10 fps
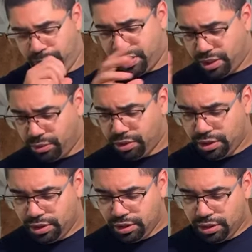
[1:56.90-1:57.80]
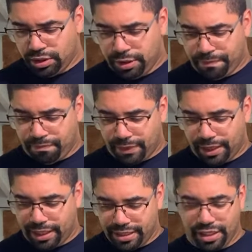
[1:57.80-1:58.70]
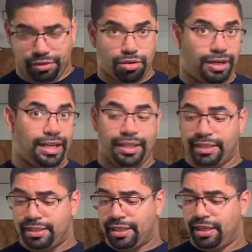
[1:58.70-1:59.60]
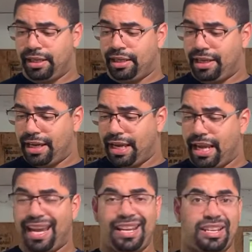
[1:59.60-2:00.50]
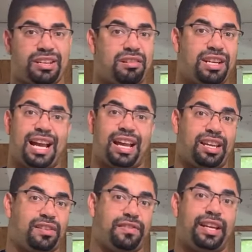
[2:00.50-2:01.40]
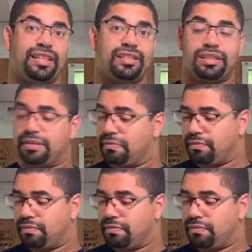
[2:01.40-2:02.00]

so let's say you try this and you're not convinced,